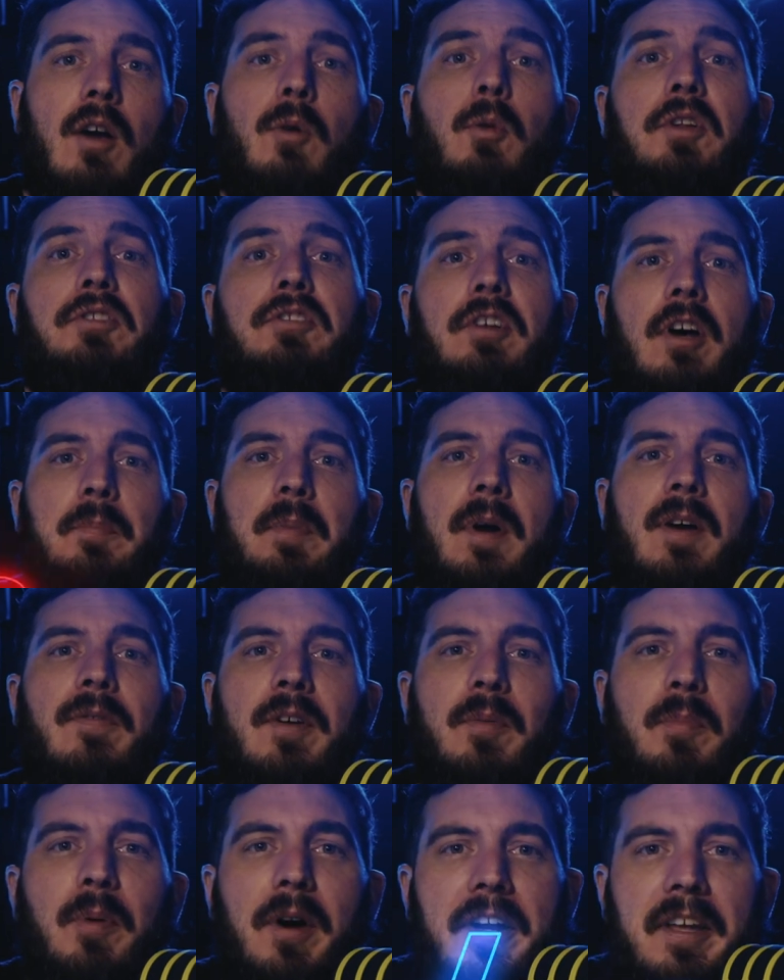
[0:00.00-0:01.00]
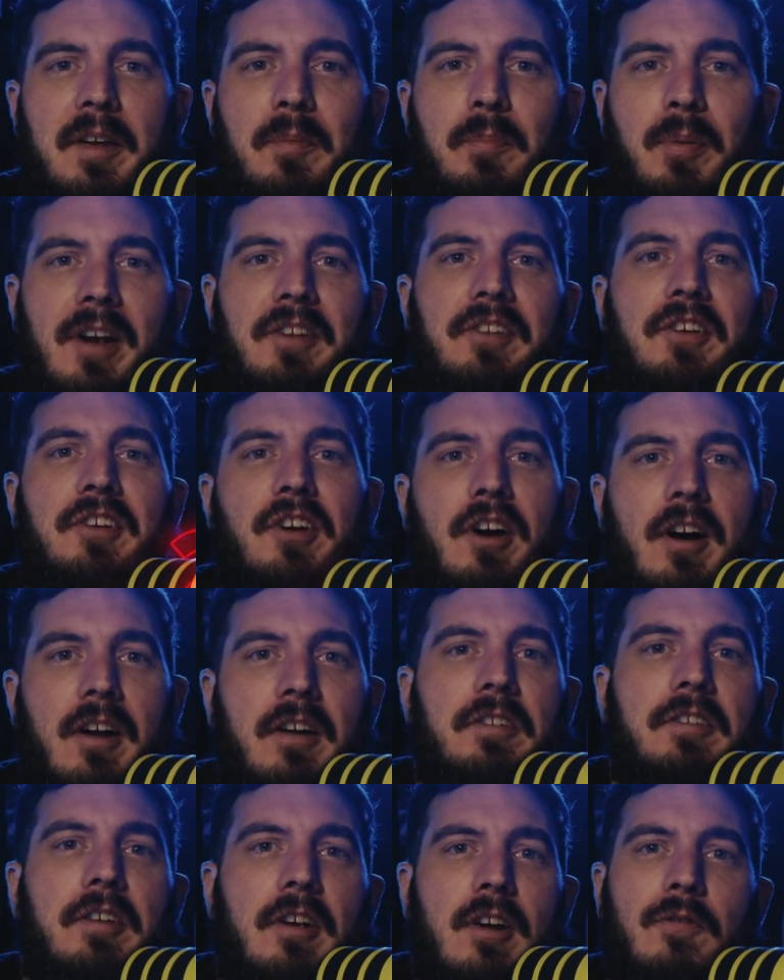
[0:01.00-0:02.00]
What's up, everybody? Ben
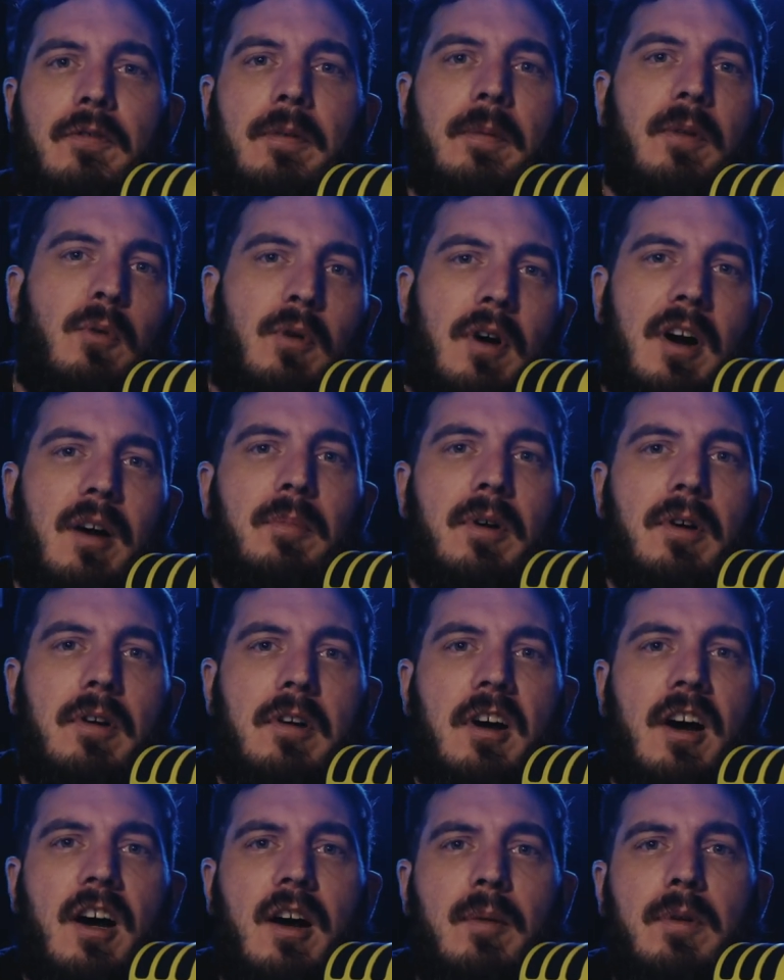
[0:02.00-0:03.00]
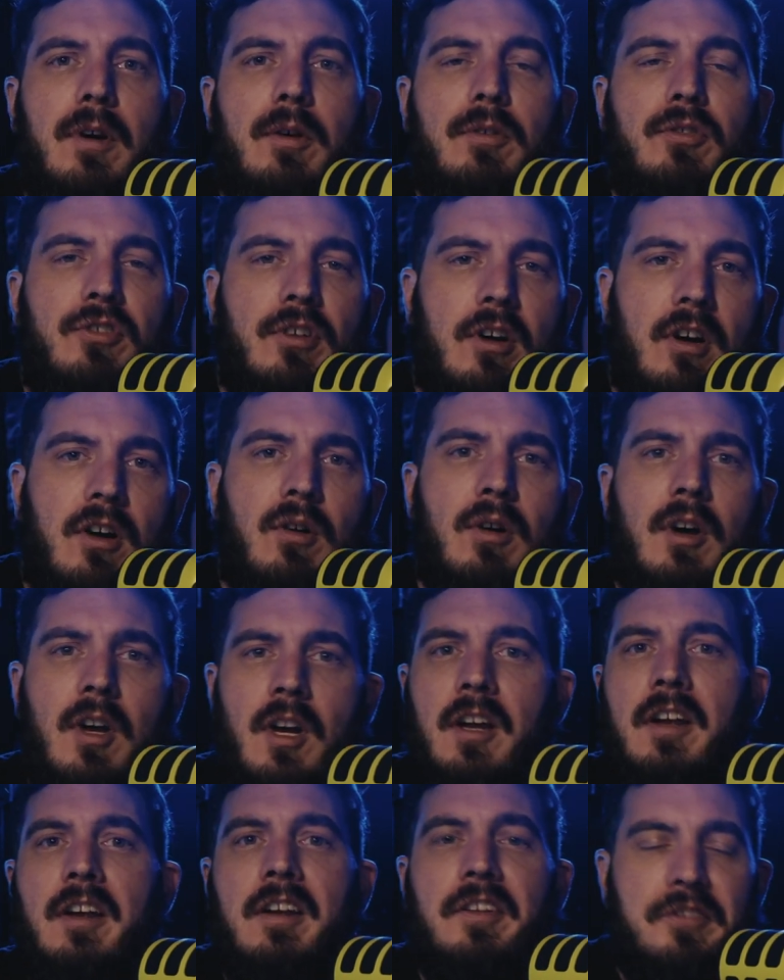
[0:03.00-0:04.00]
Yaconis here from the Wombo Combo Show,
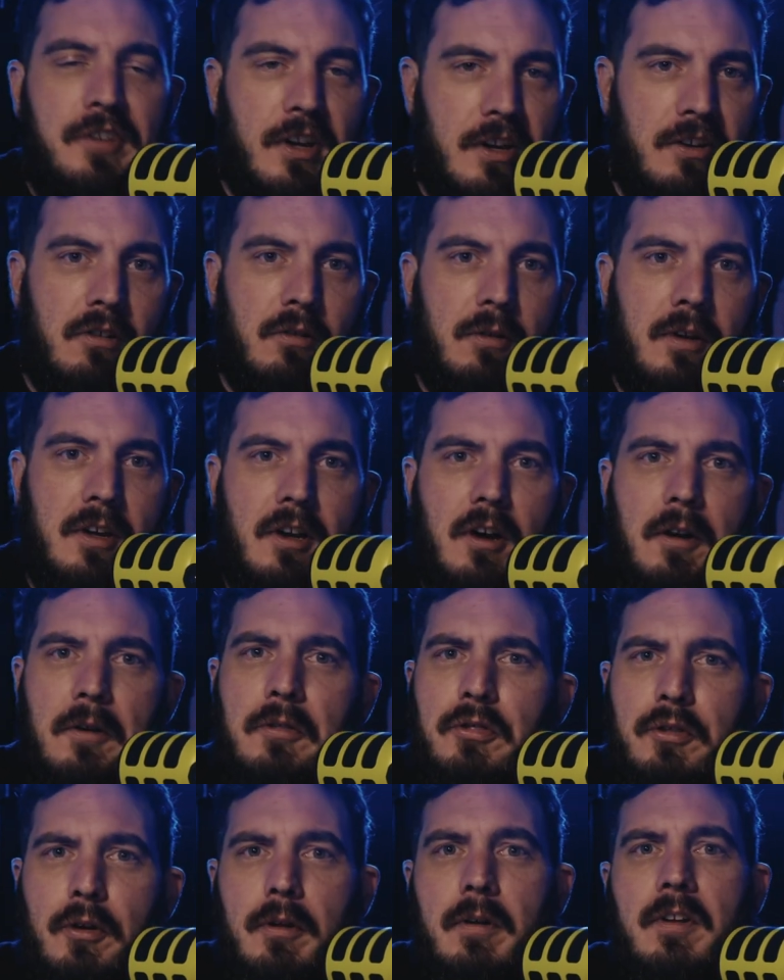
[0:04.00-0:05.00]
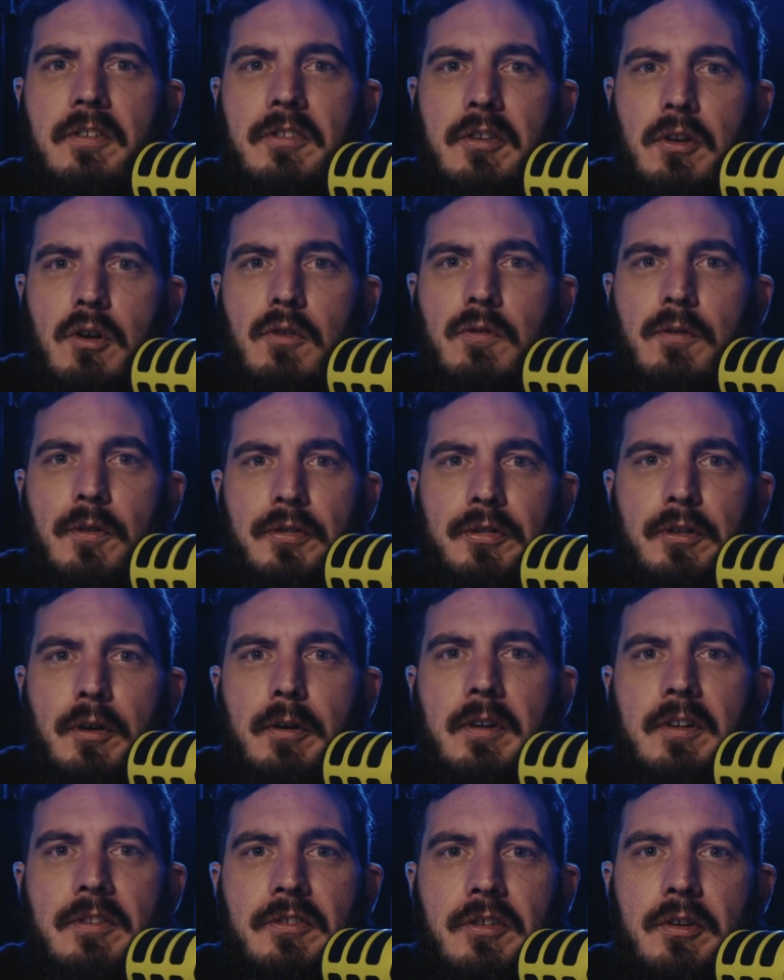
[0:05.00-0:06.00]
continuing our 32 for
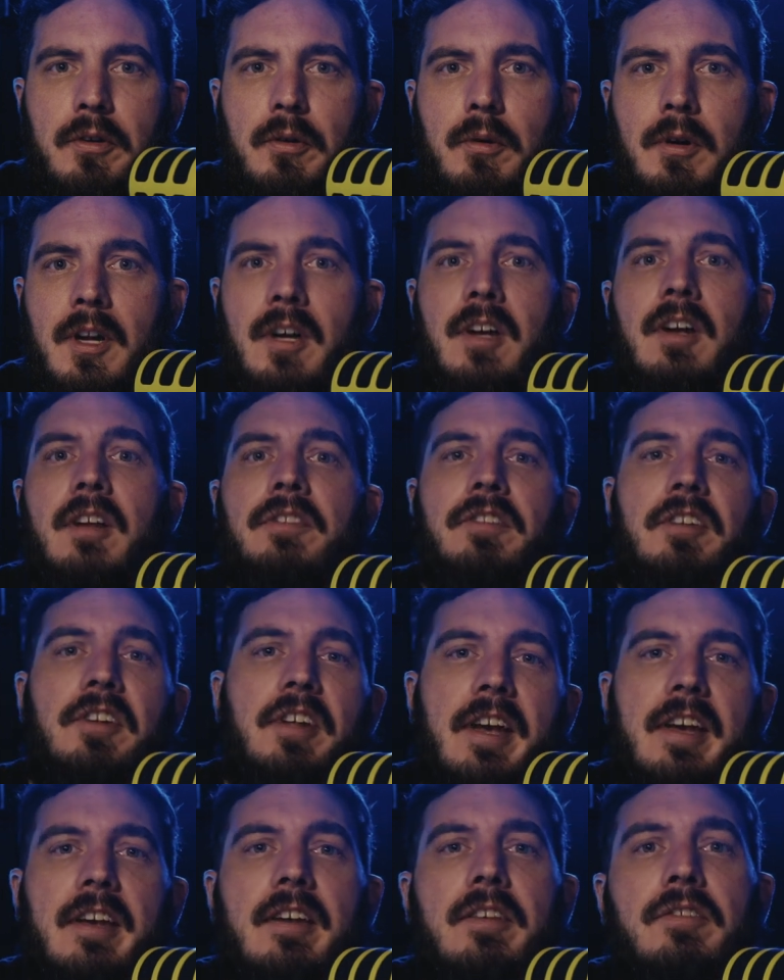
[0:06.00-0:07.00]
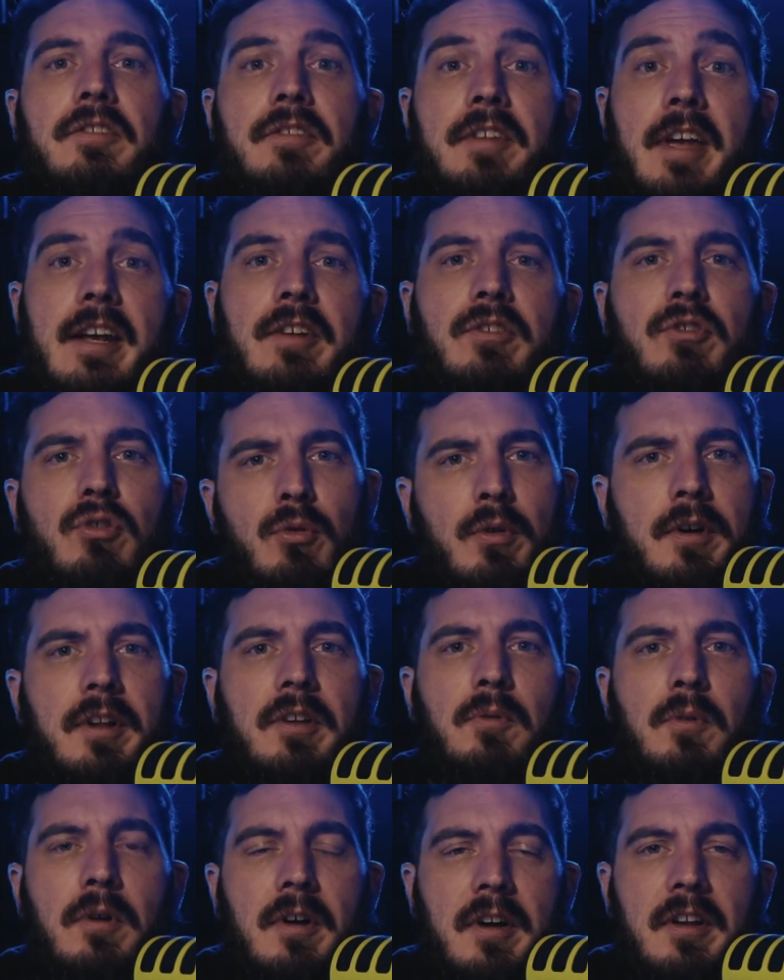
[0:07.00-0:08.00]
32. Today is day
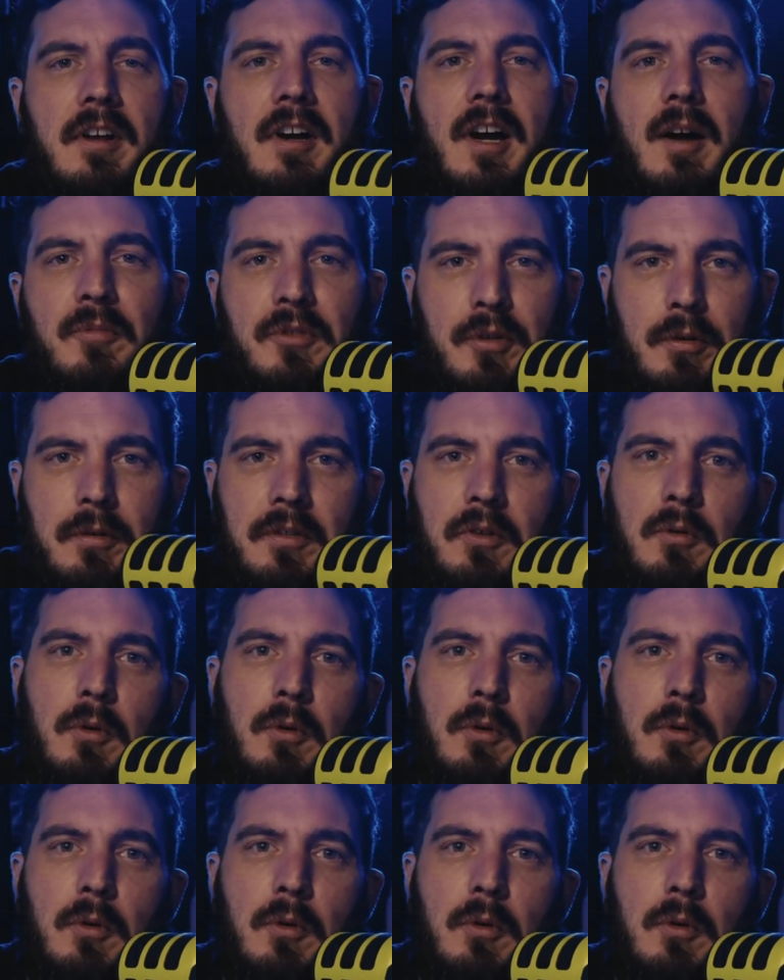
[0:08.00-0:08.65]
21. I'm doing the